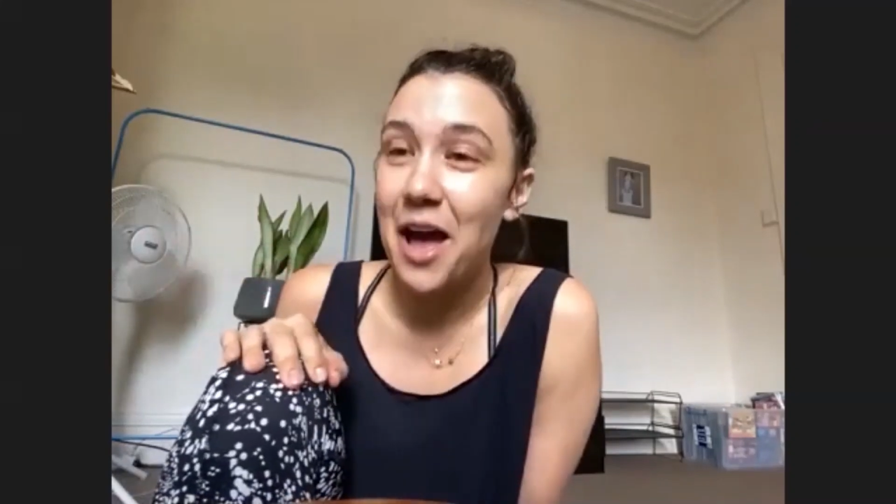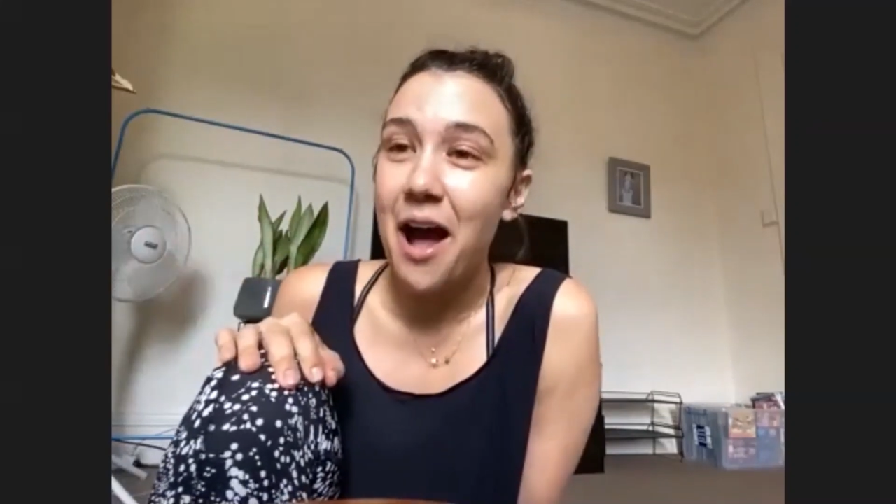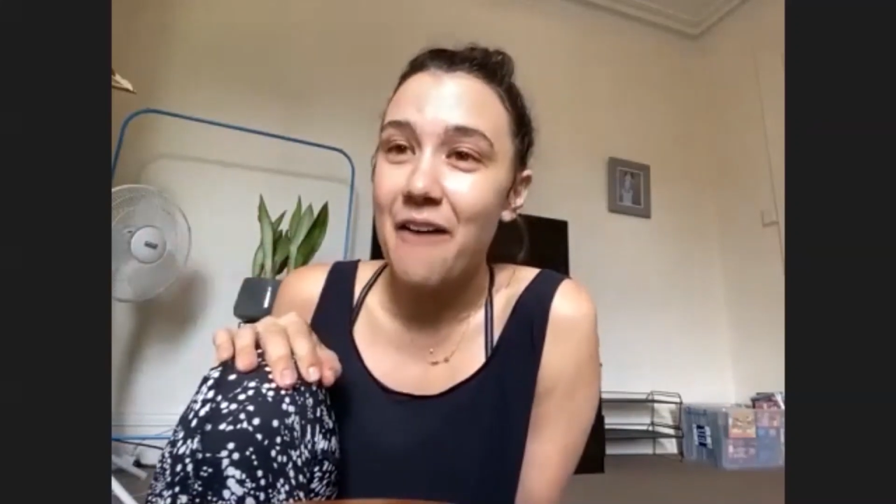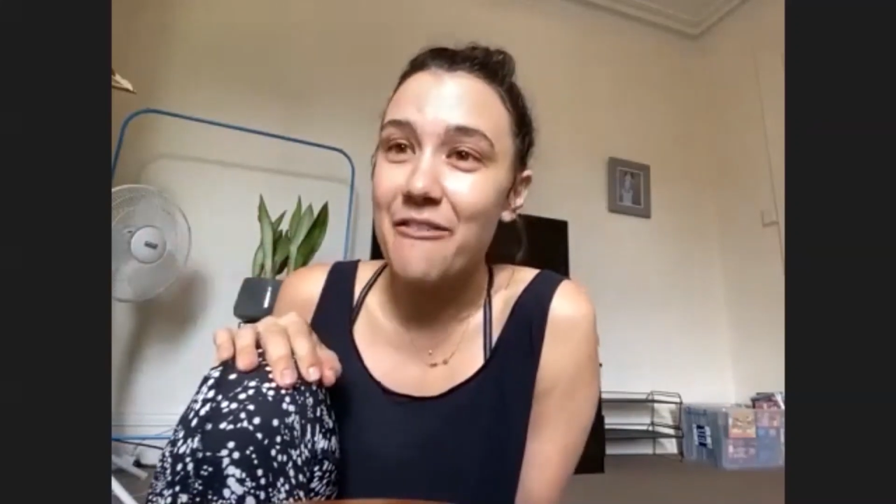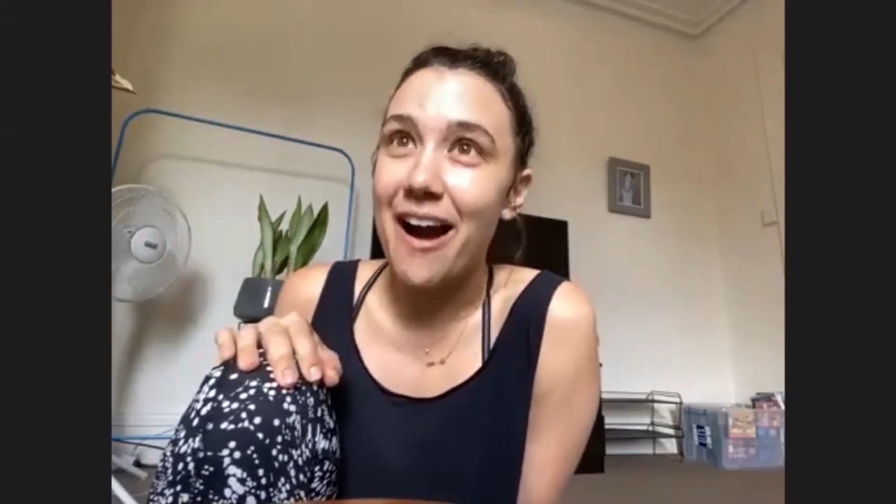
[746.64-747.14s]

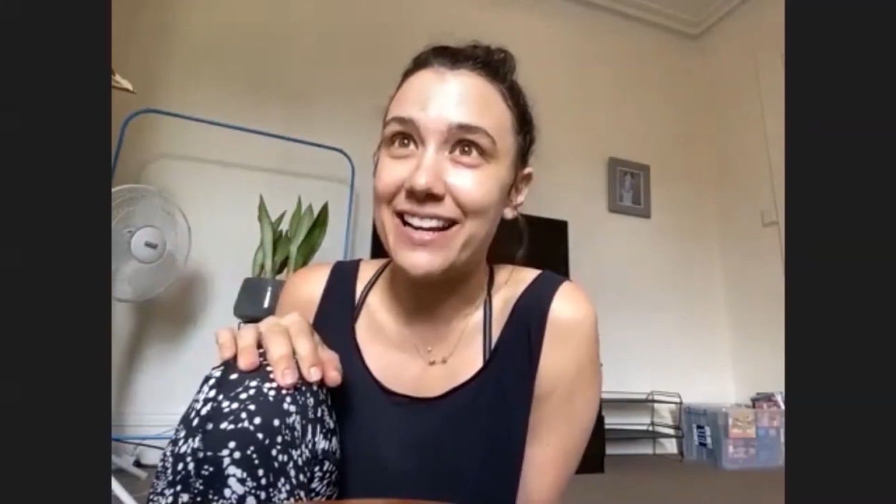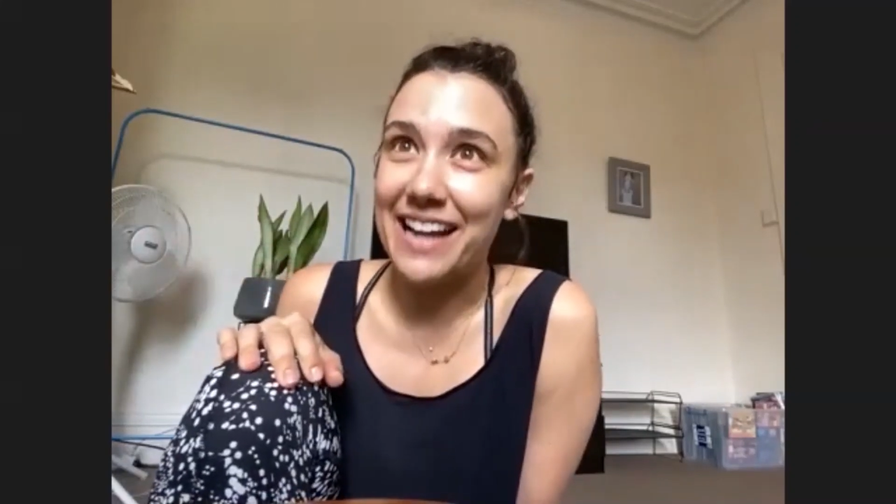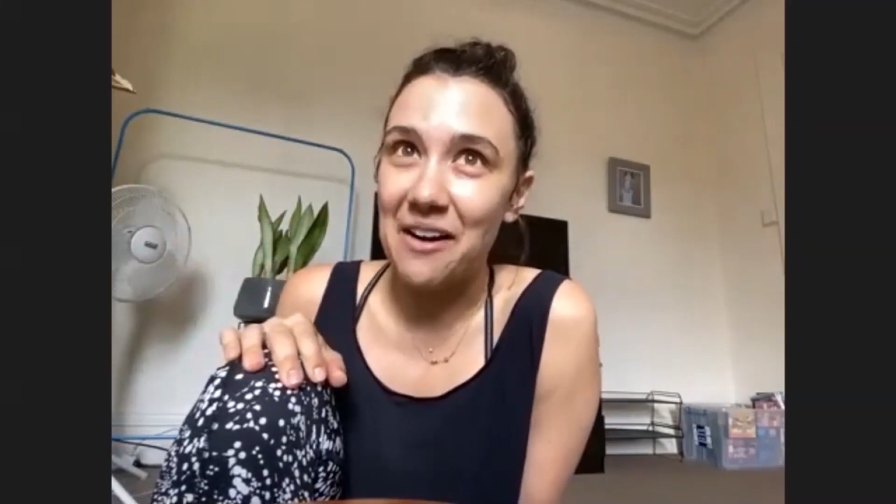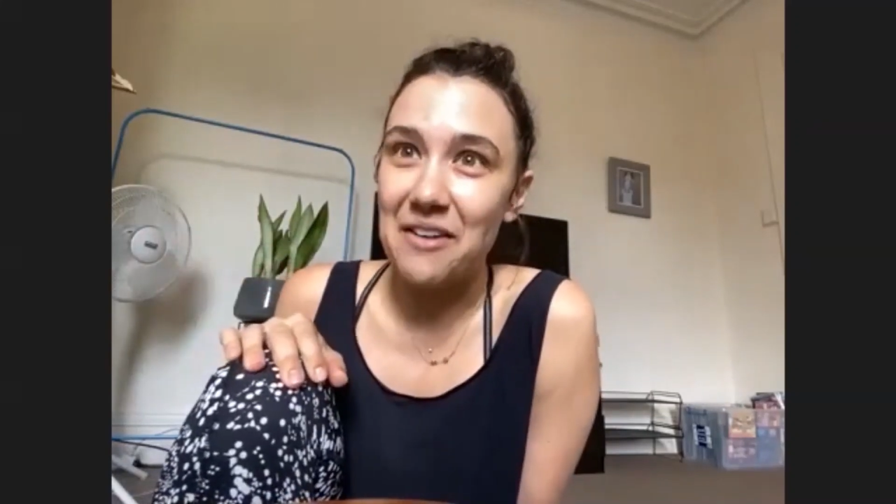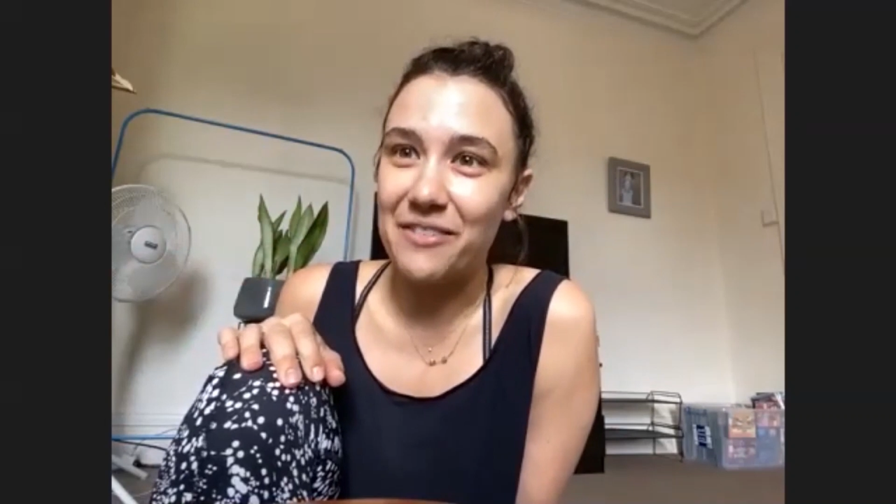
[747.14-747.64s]
right
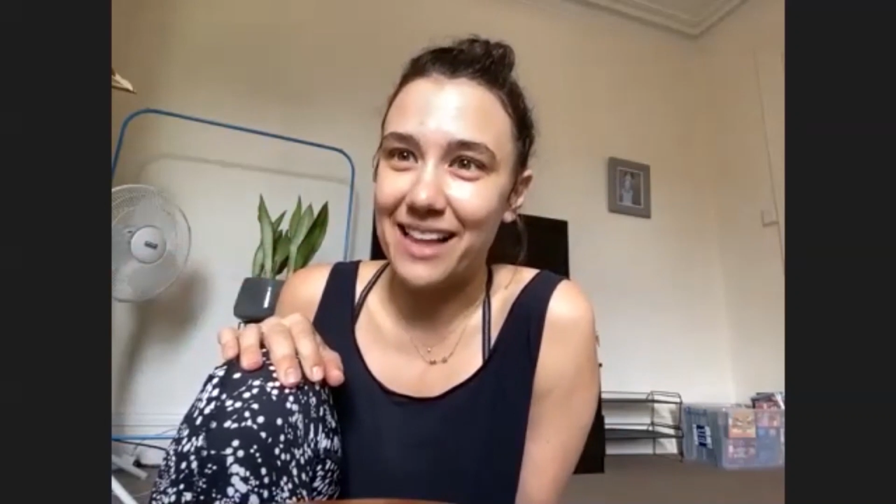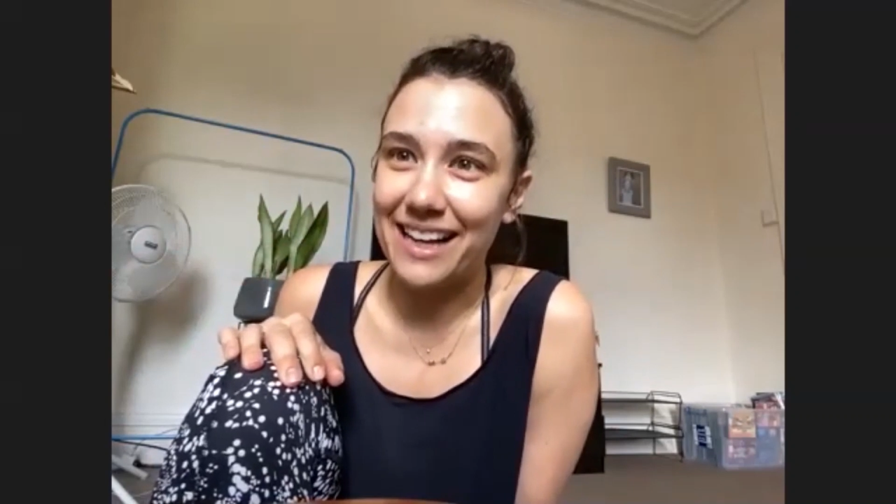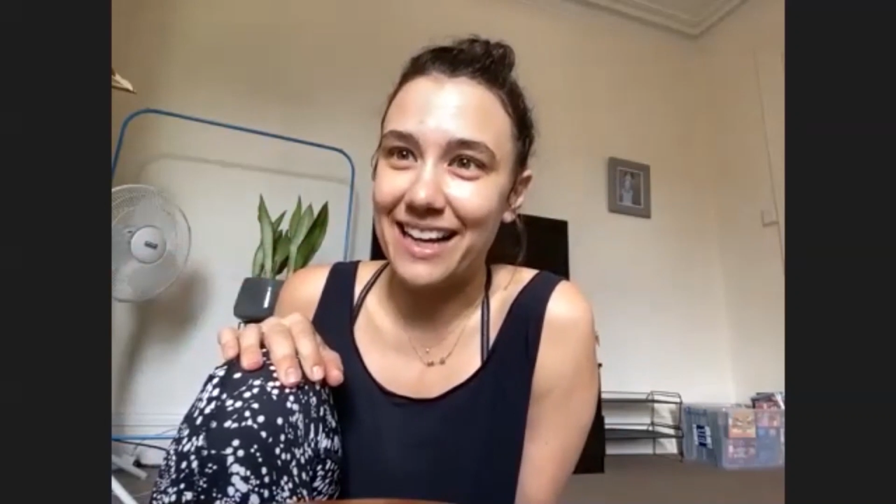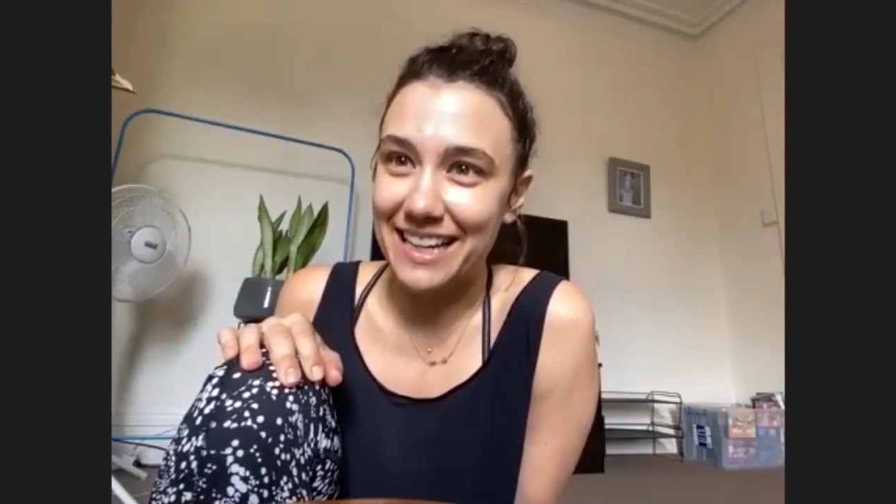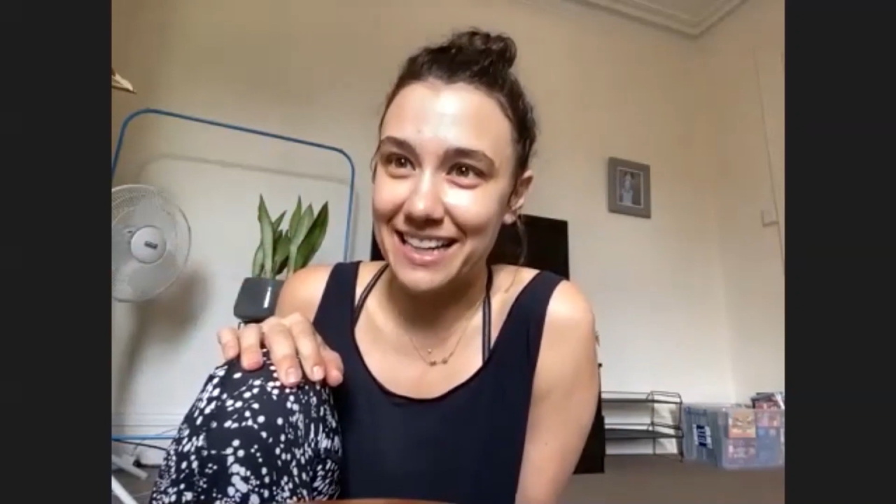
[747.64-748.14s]
now I feel
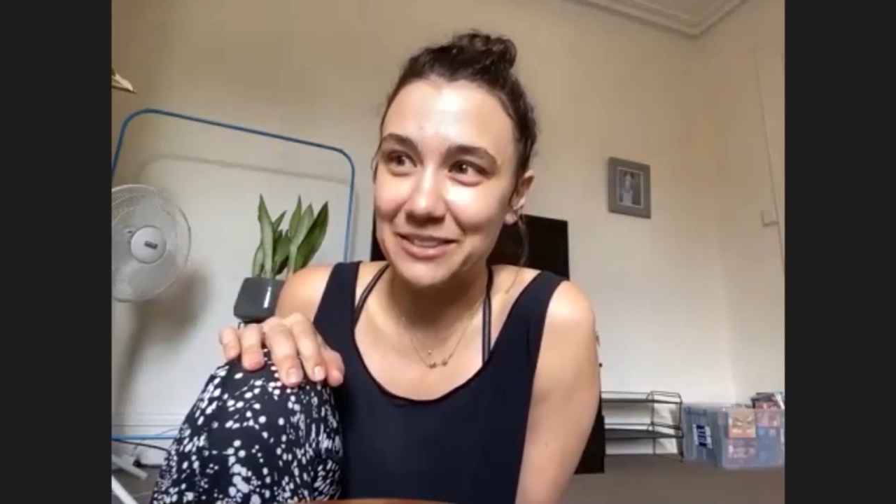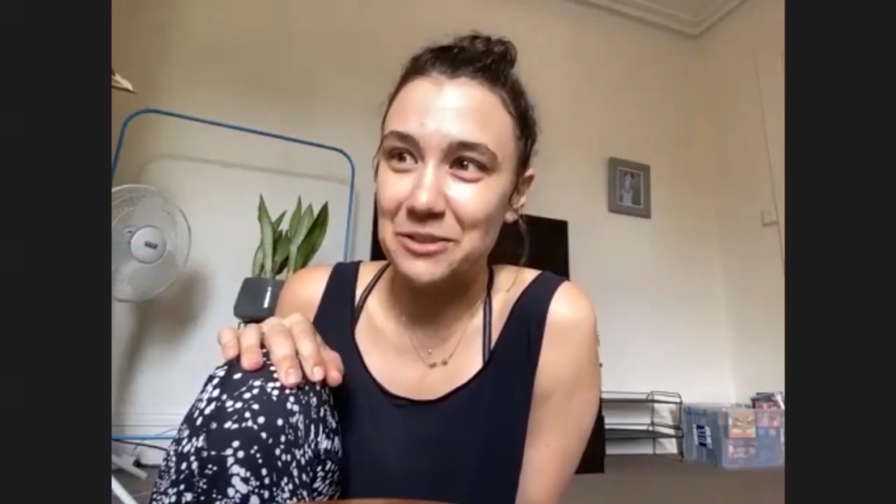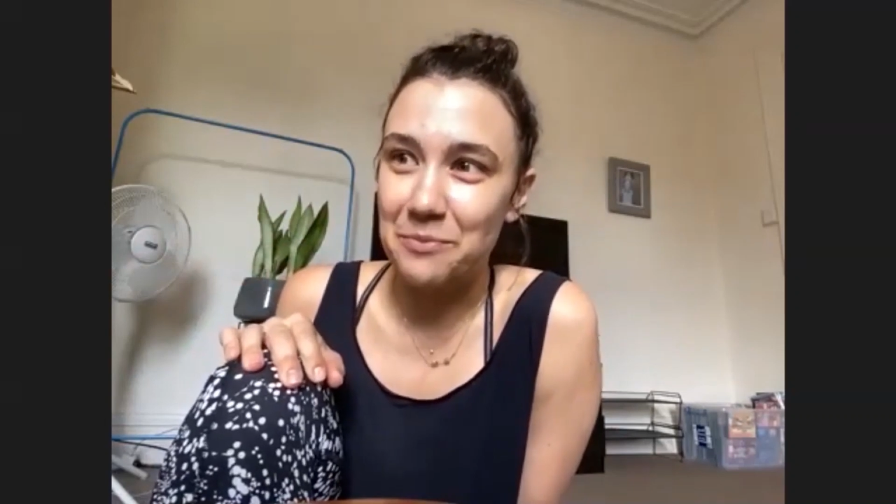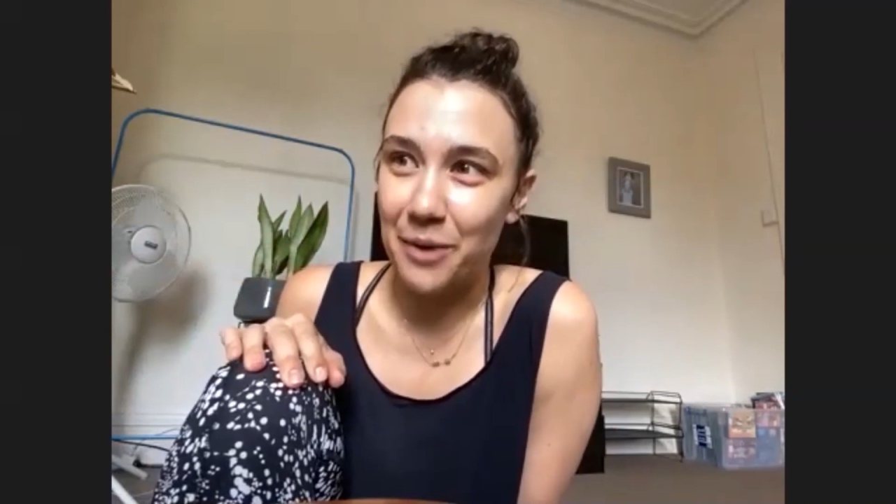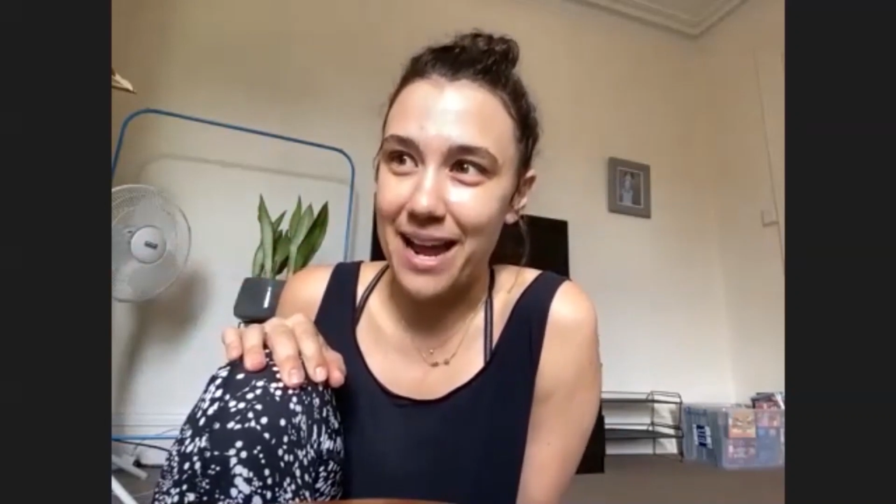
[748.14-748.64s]
like I need a
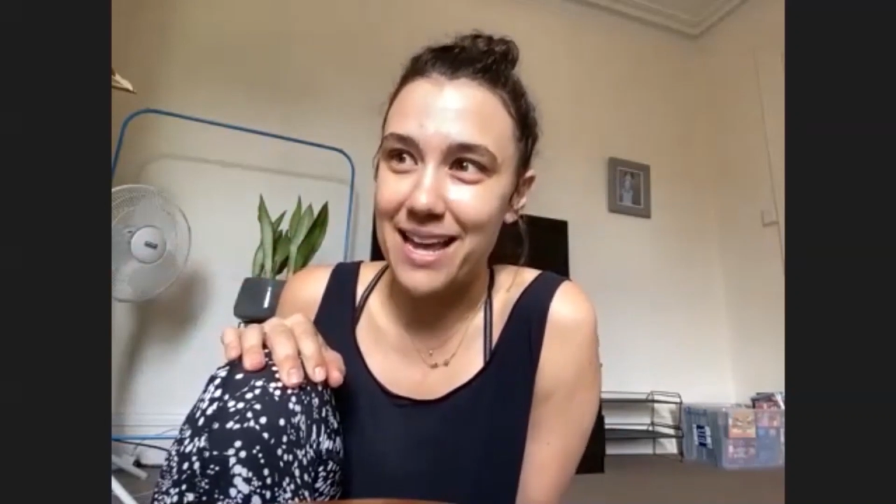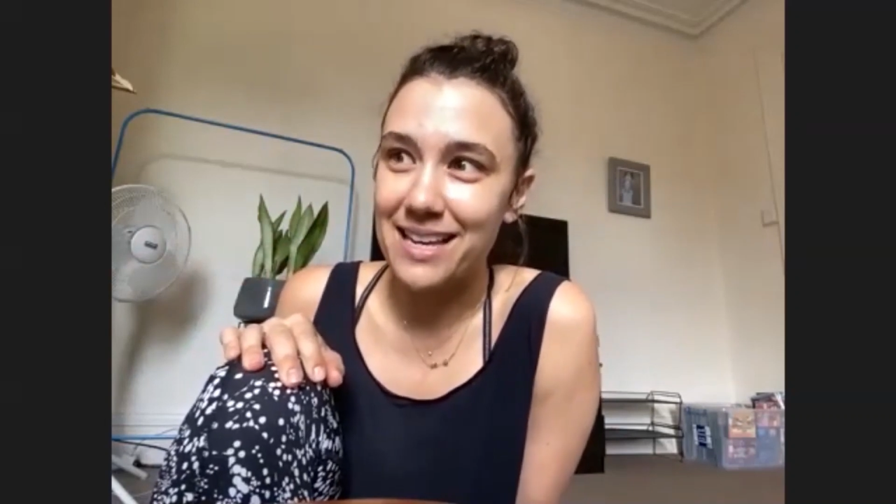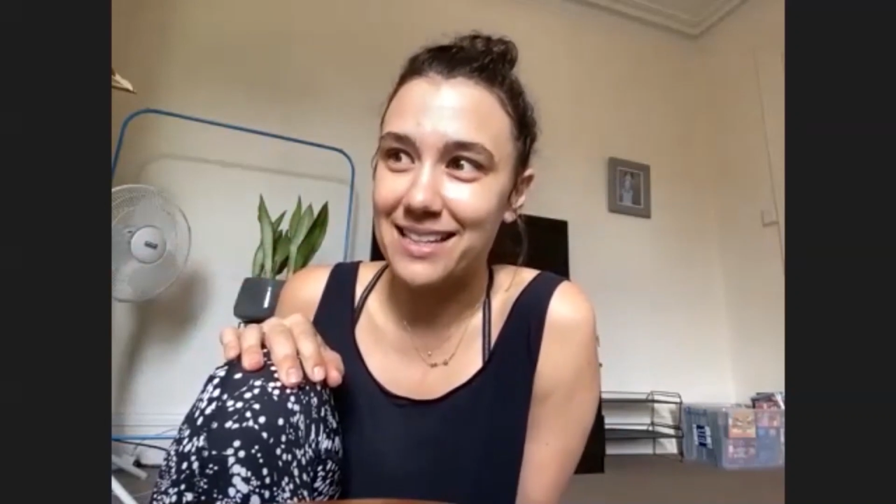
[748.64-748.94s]
little break,